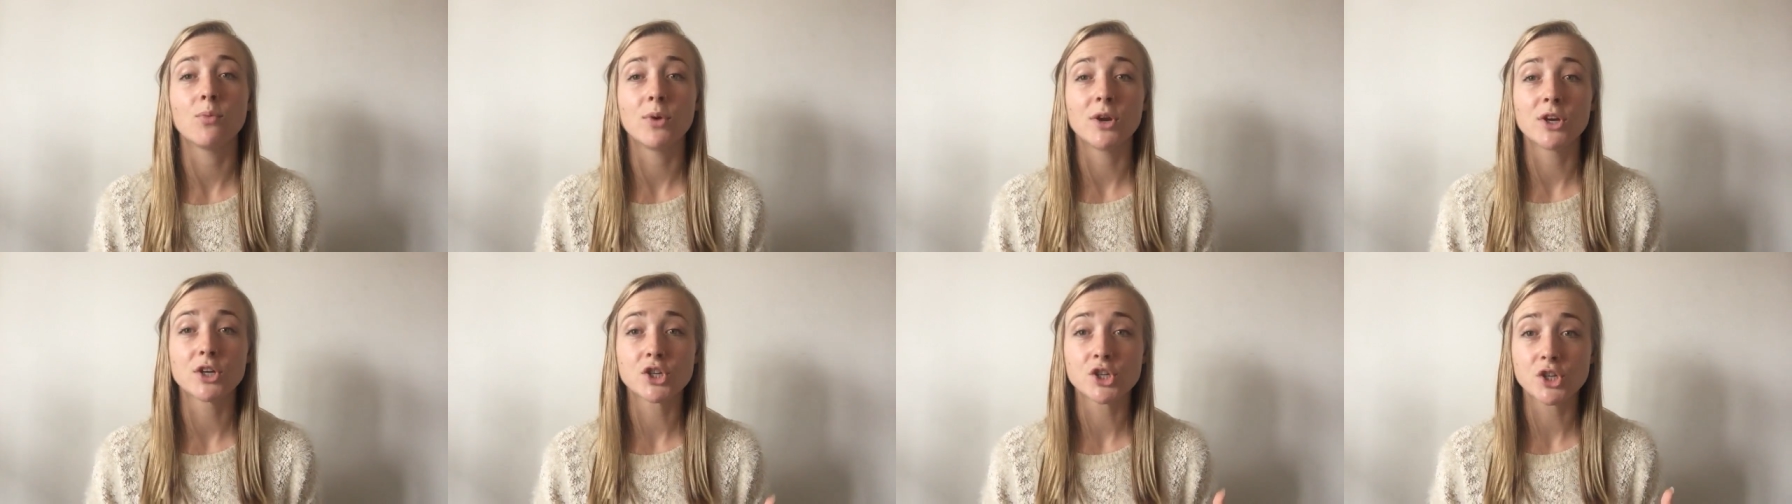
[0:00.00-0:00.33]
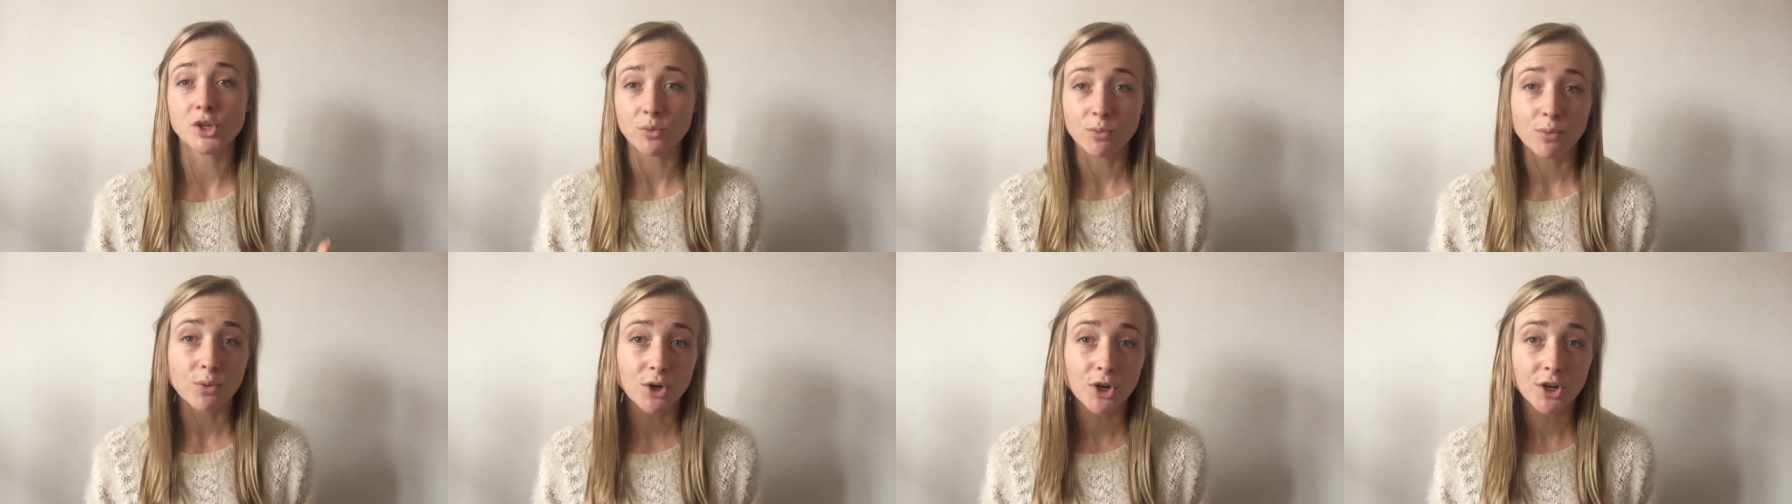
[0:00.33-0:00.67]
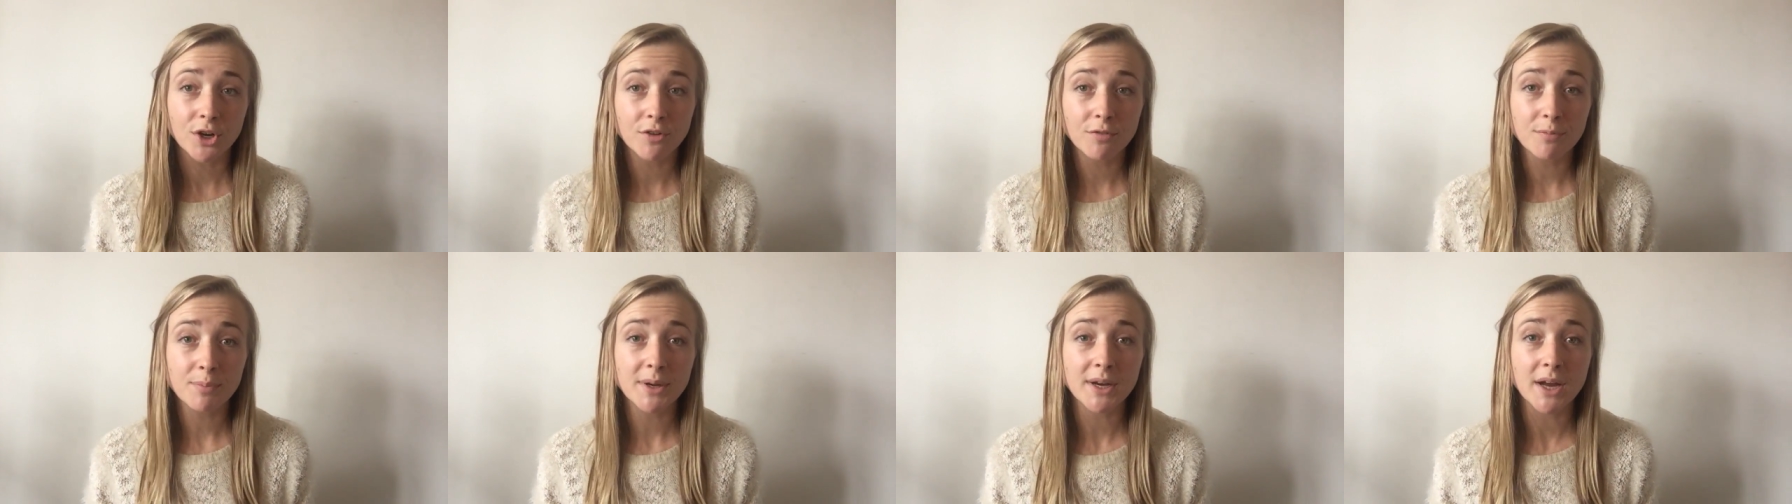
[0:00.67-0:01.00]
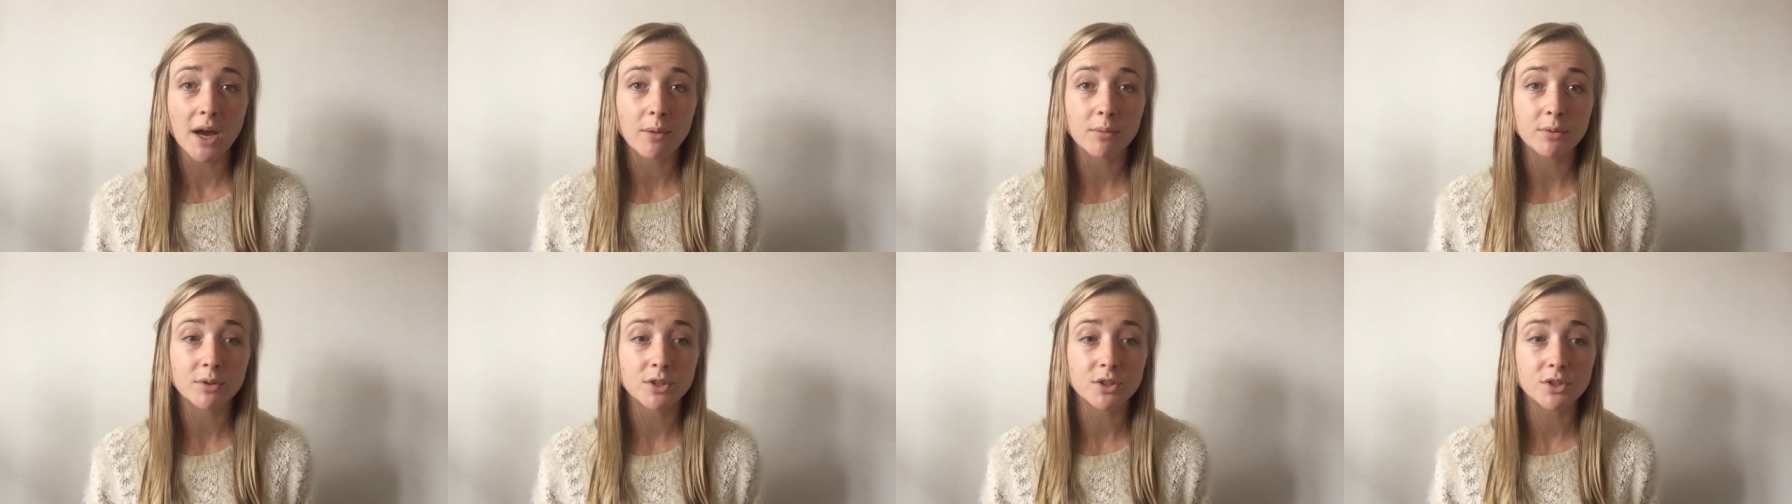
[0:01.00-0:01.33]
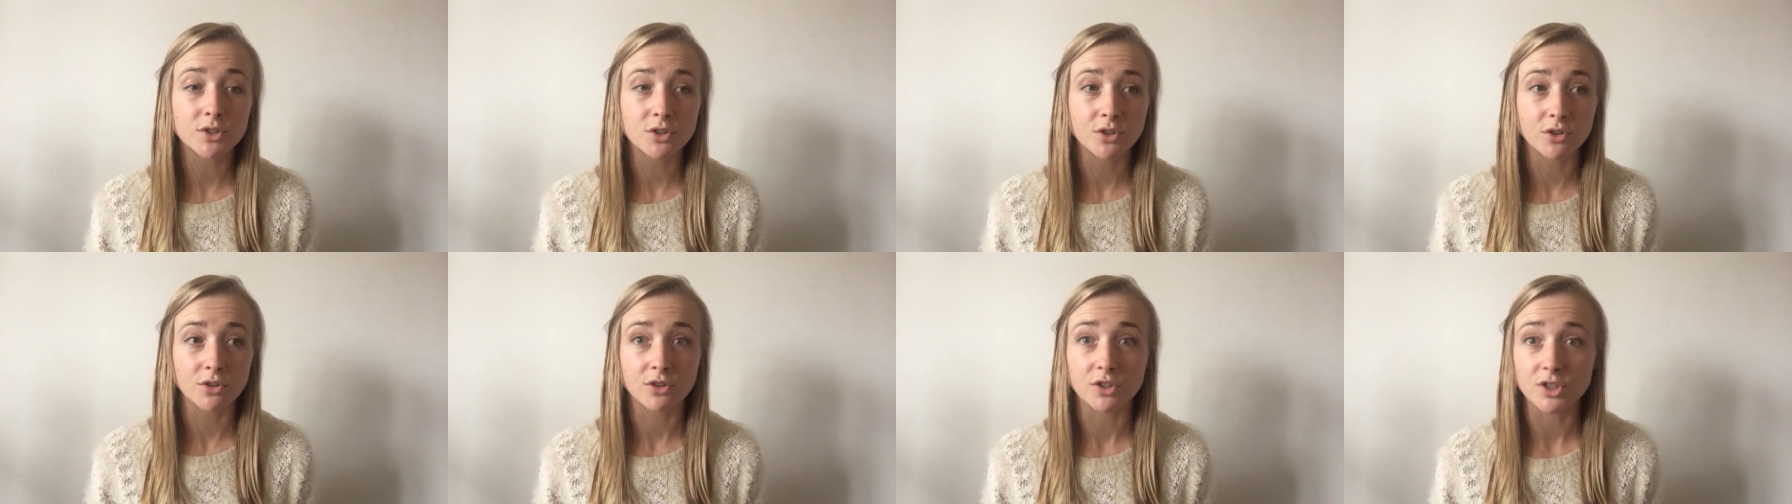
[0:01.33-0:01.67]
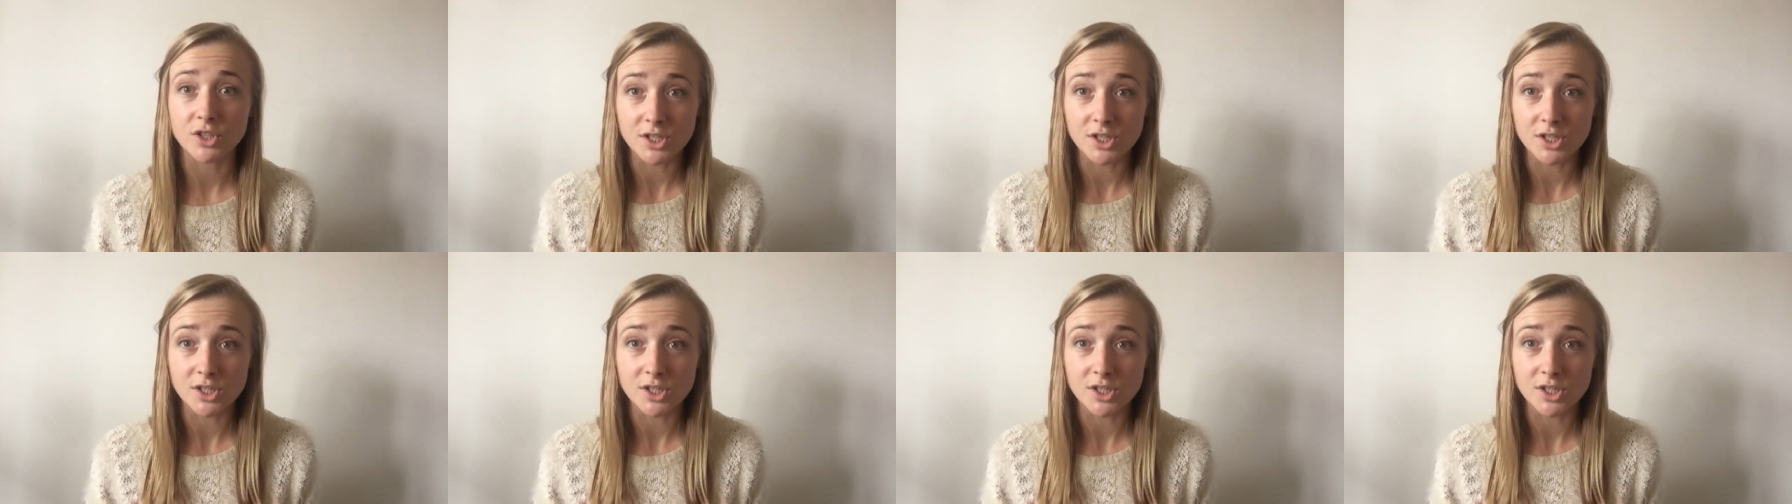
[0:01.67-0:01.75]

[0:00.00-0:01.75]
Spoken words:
which she wouldn't have been able to do.